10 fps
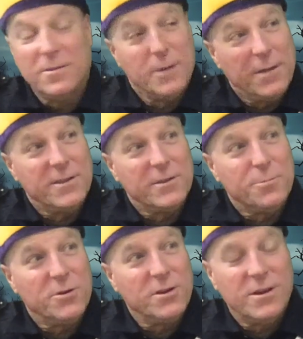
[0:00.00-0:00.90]
I think they're
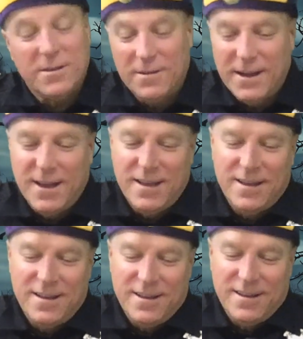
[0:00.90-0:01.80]
pretty good. I think so.
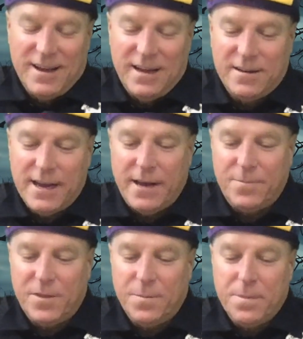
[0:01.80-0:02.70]
Okay,
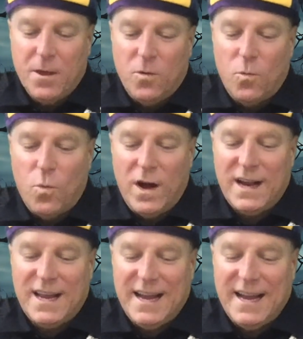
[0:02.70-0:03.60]
what
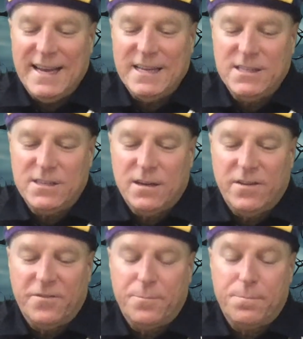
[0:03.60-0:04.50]
kinds
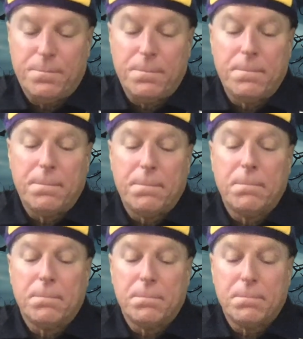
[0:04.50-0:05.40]
of
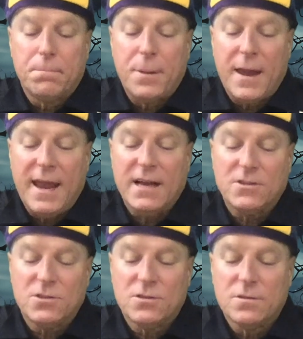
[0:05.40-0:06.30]
pants
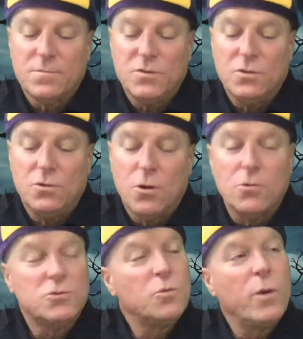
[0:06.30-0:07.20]
do
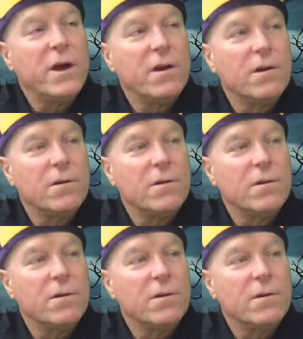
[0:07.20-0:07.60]
ghosts wear?